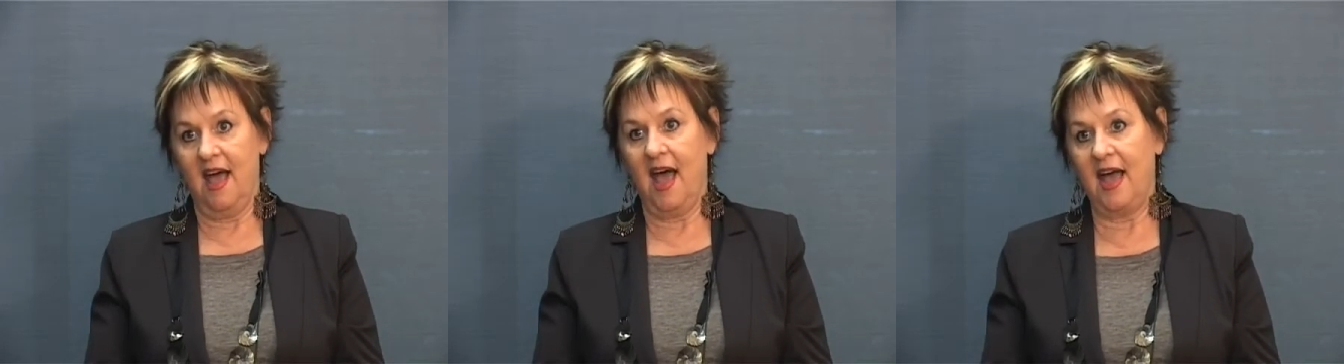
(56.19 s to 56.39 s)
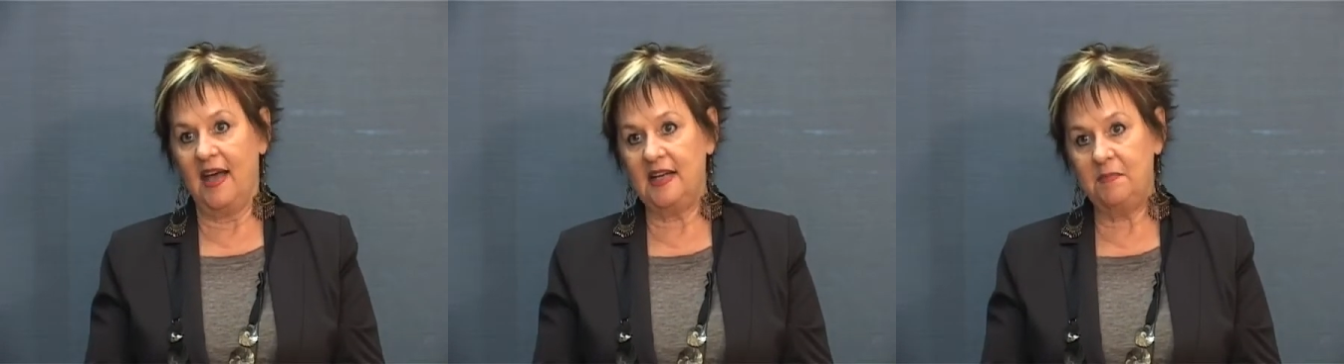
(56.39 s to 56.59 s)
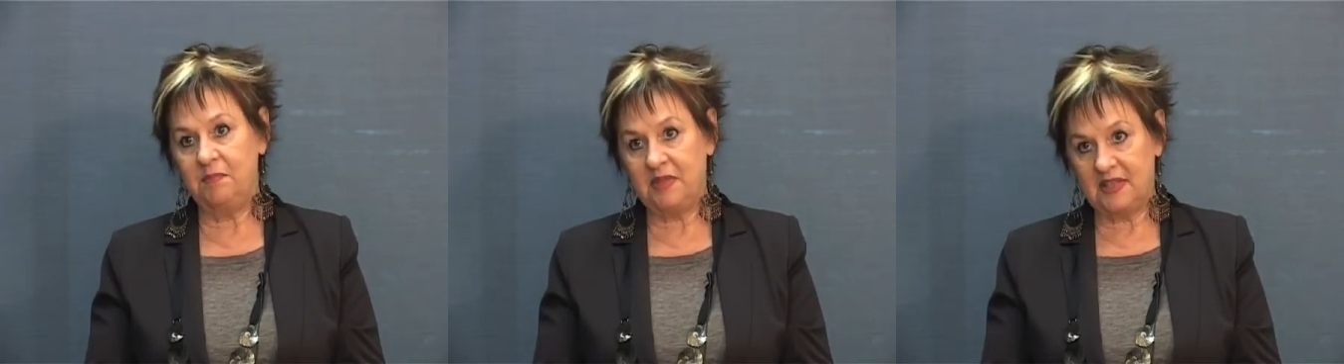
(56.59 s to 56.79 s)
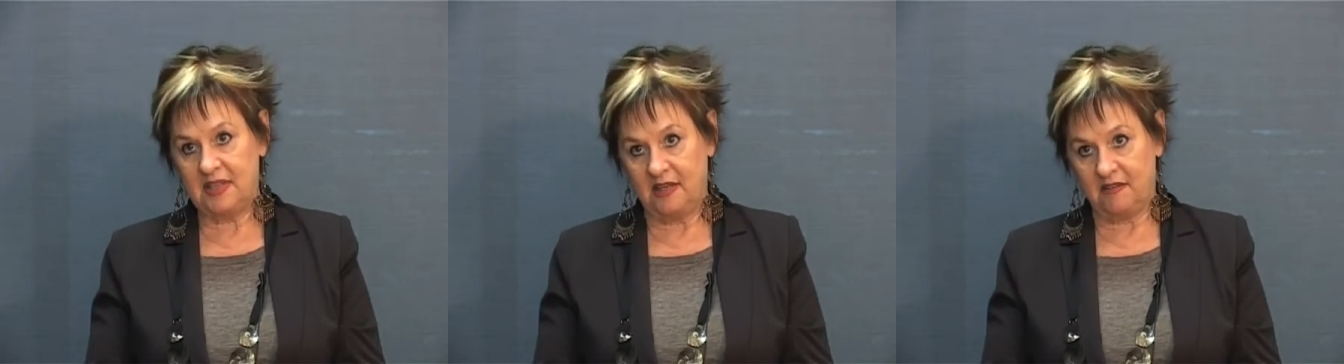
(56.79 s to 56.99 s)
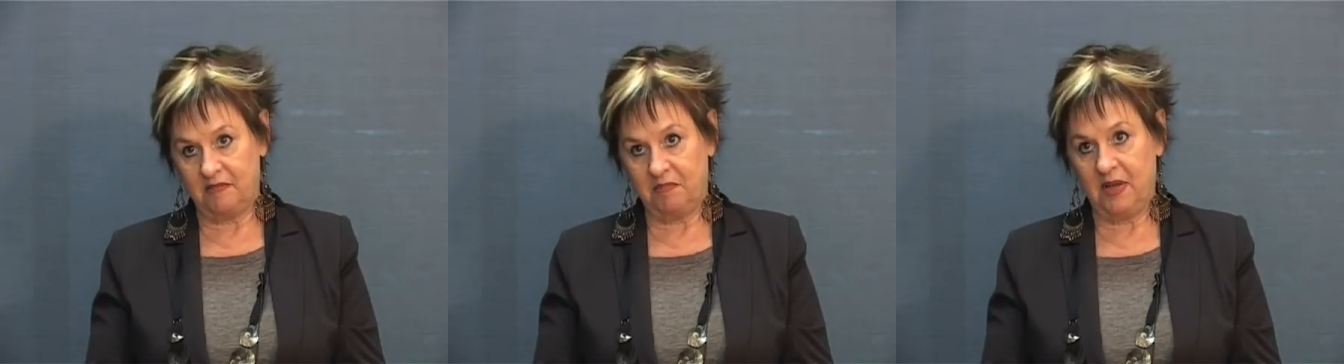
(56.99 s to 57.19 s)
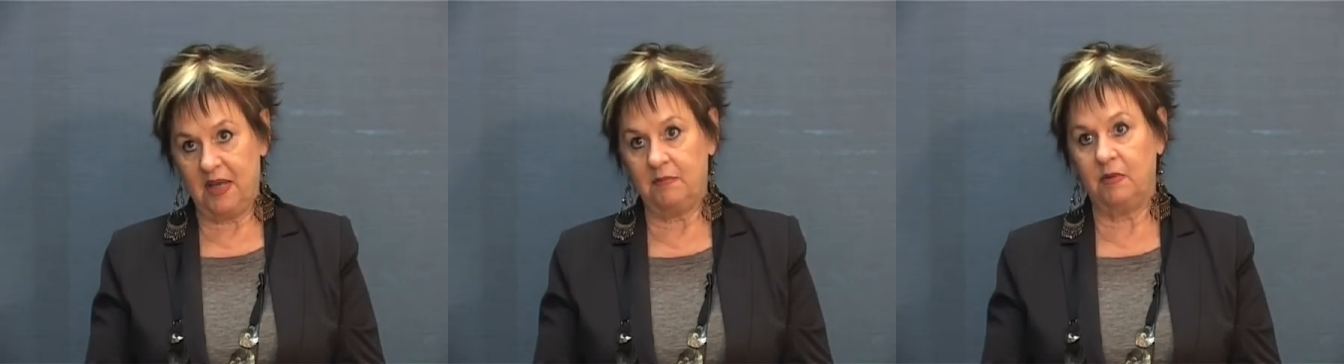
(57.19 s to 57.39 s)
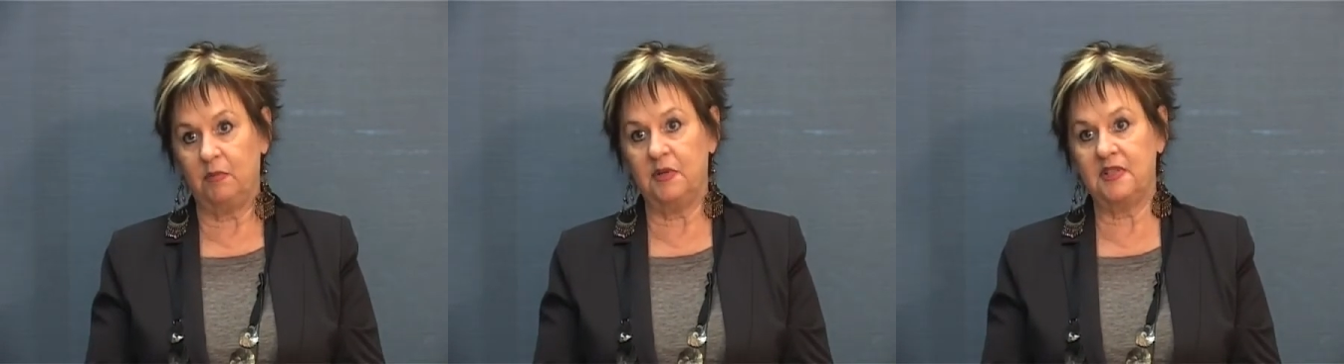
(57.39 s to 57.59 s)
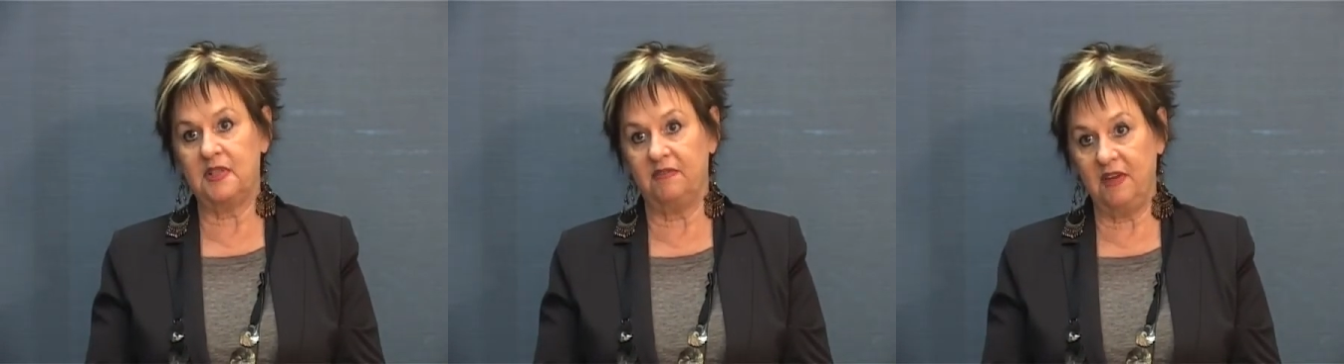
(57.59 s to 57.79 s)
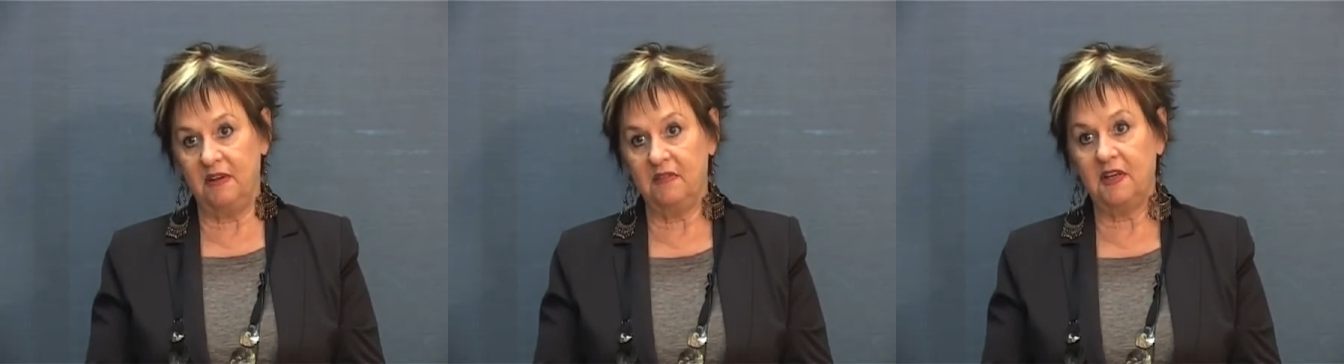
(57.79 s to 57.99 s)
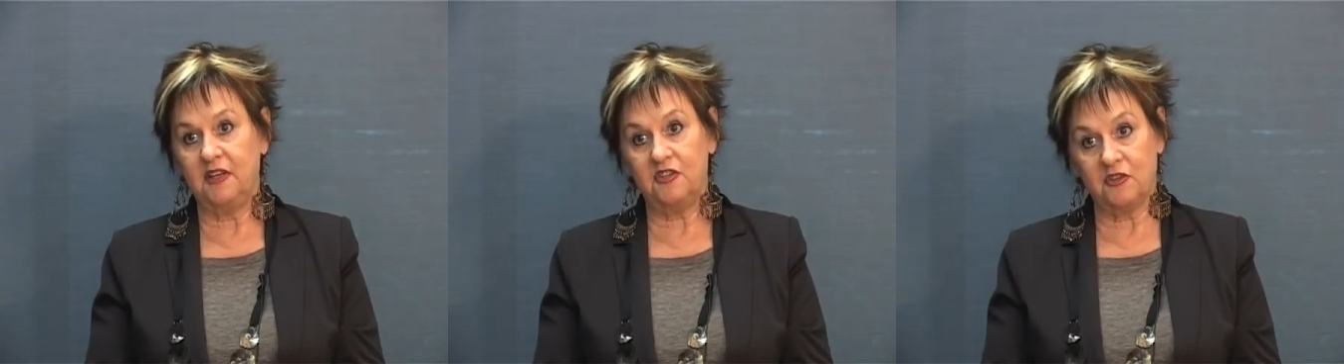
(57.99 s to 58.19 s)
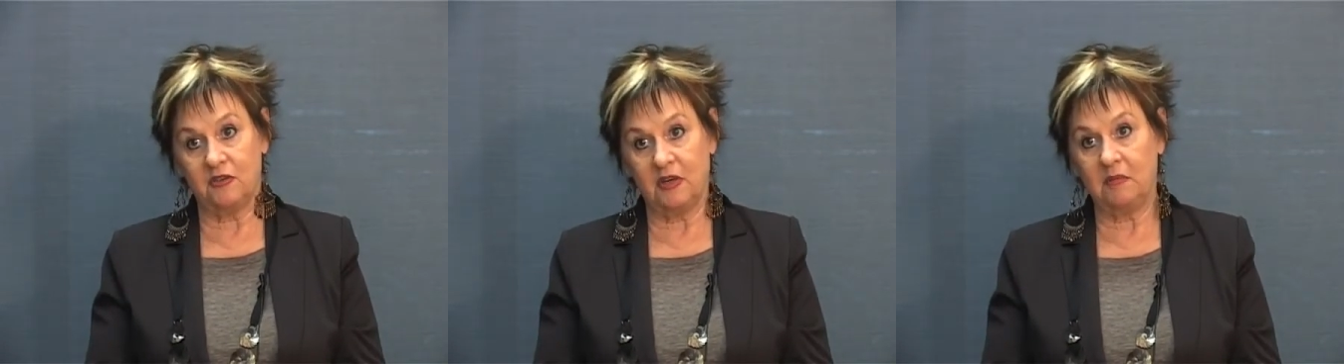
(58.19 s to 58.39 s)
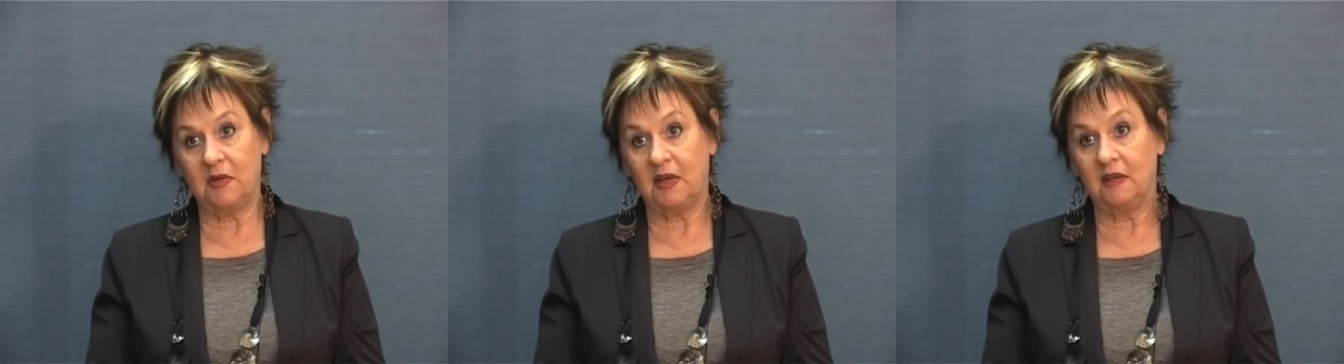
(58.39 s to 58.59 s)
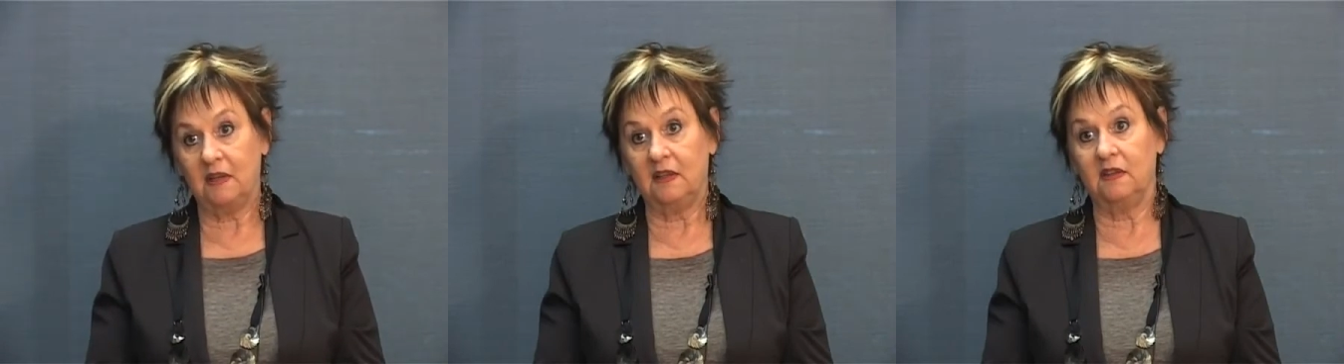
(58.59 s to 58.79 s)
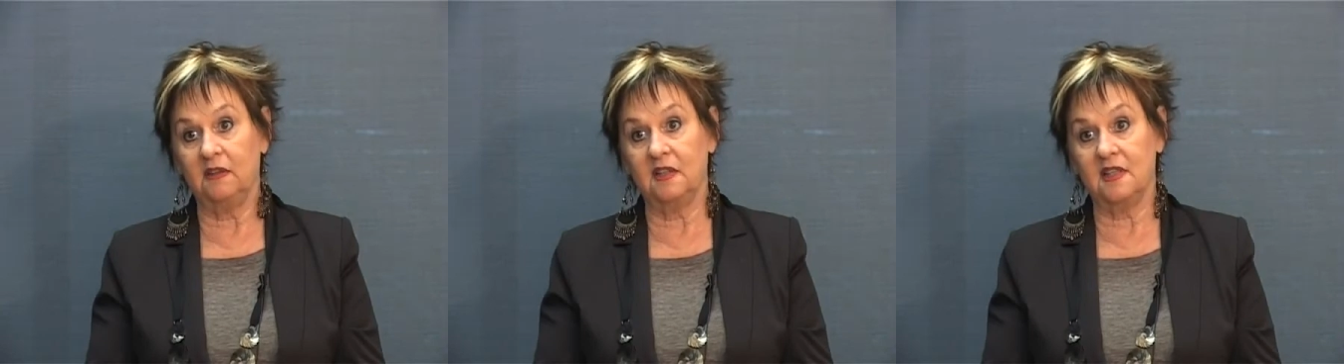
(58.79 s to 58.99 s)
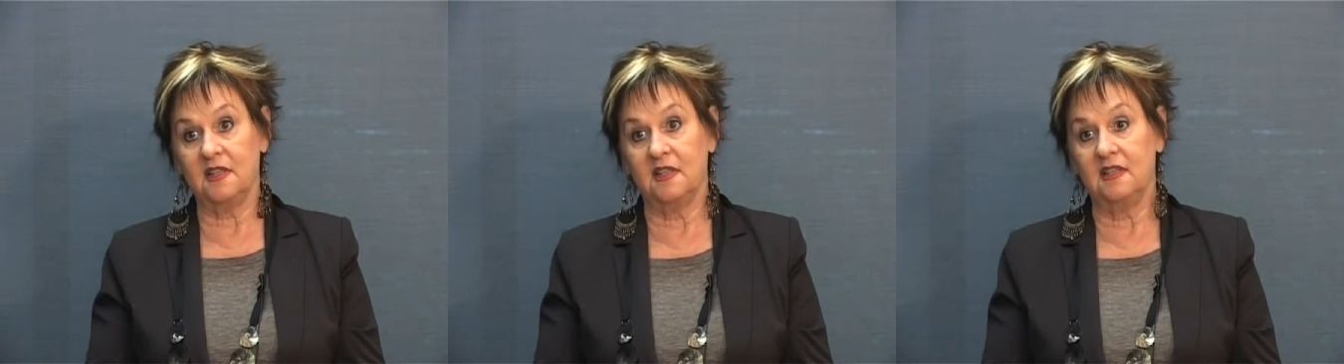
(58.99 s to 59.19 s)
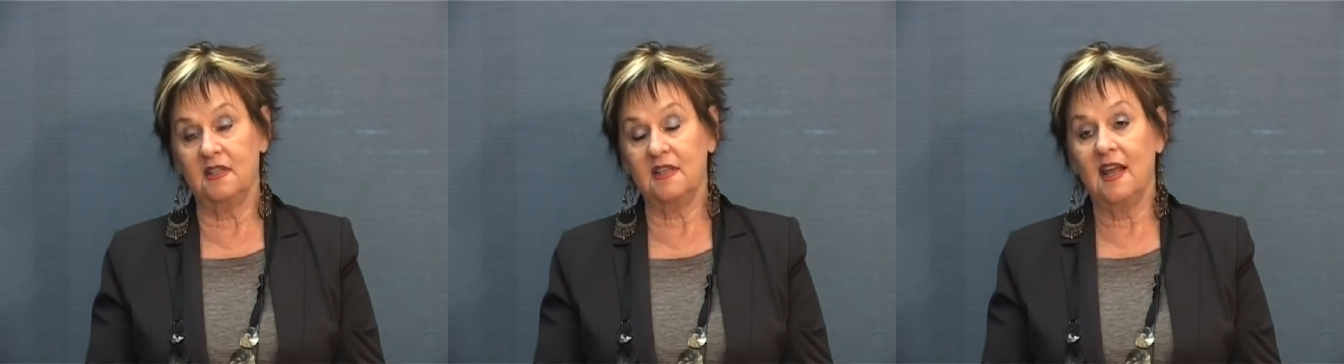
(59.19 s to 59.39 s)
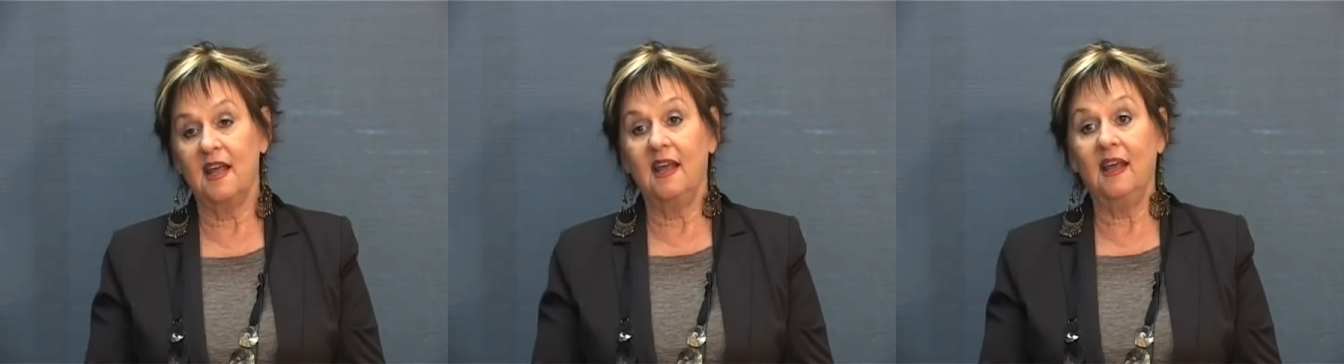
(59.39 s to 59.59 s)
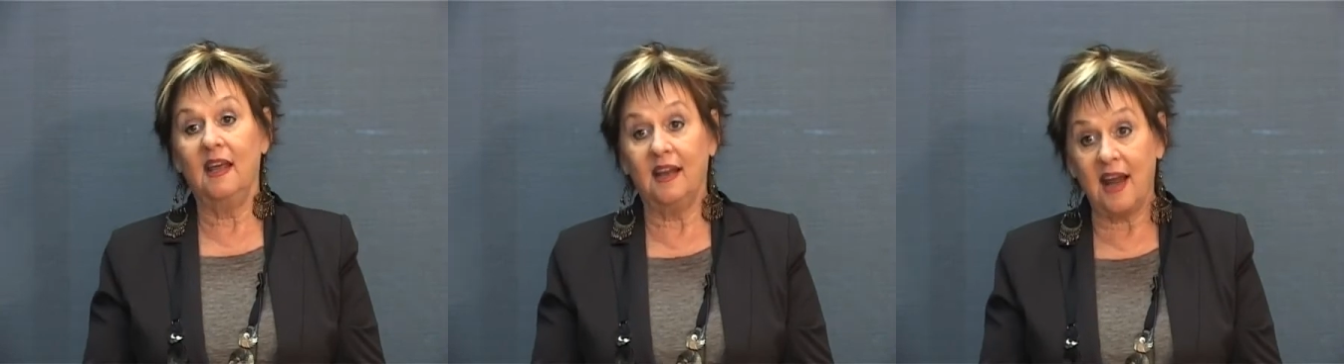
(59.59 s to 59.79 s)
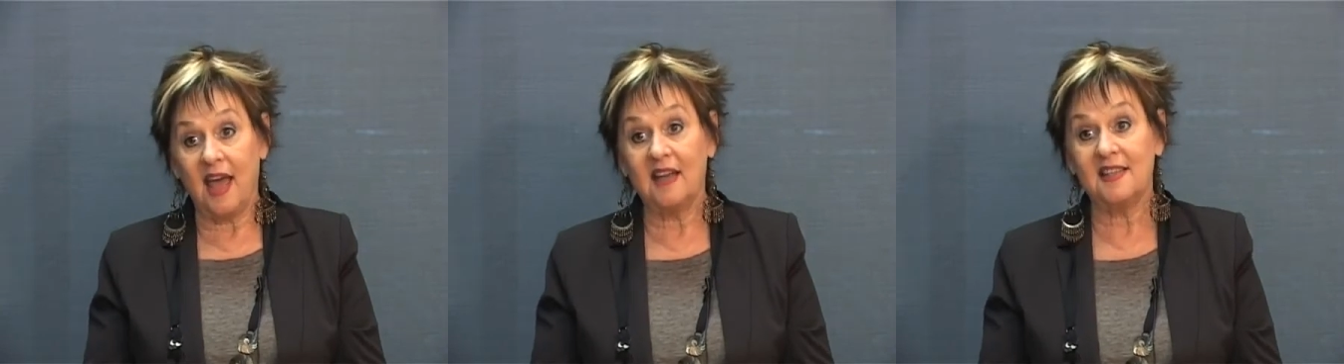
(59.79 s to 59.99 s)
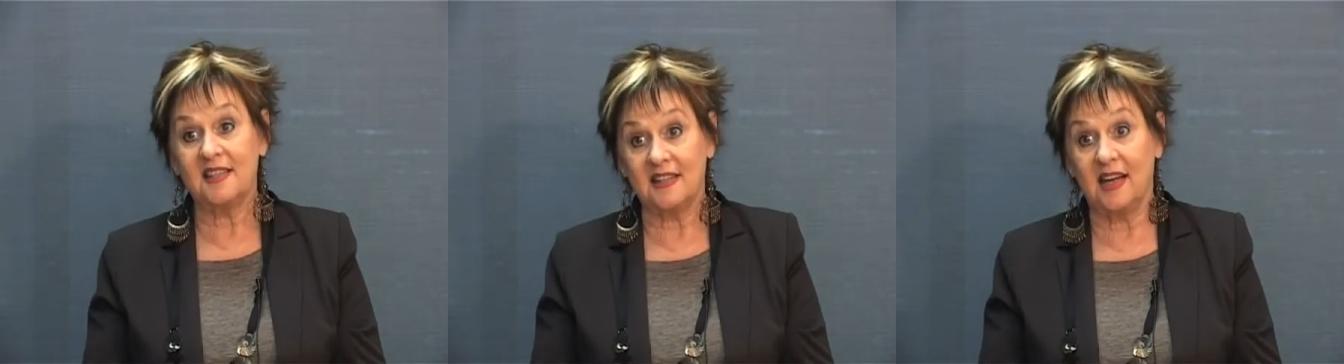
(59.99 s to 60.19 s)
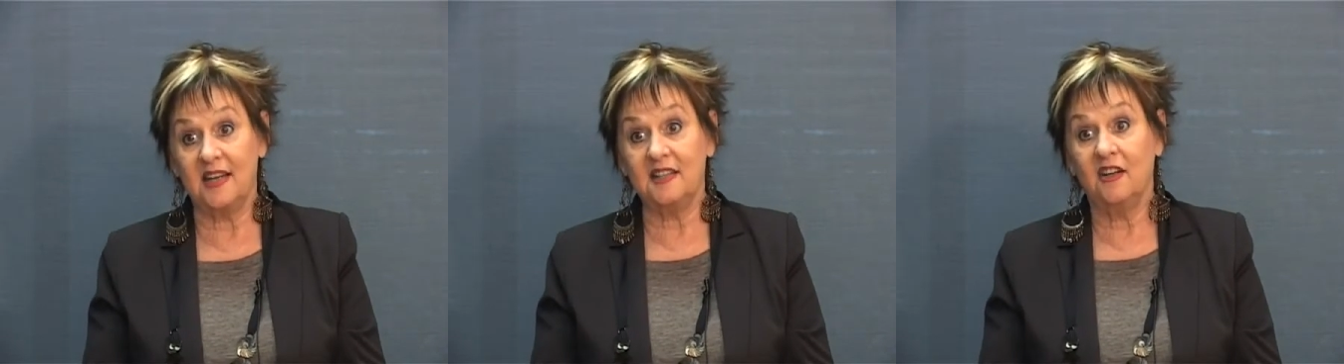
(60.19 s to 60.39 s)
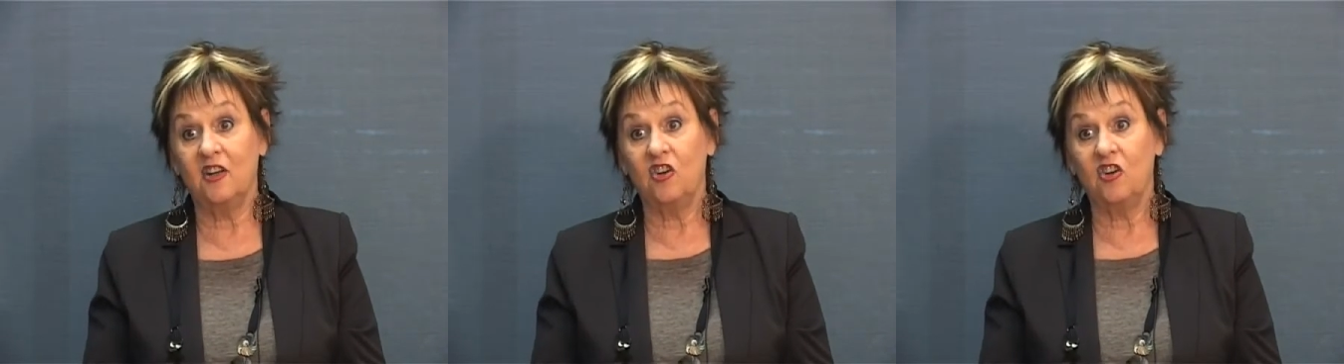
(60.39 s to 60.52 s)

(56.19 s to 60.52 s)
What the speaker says: 80% of people with severe and enduring mental illnesses in our state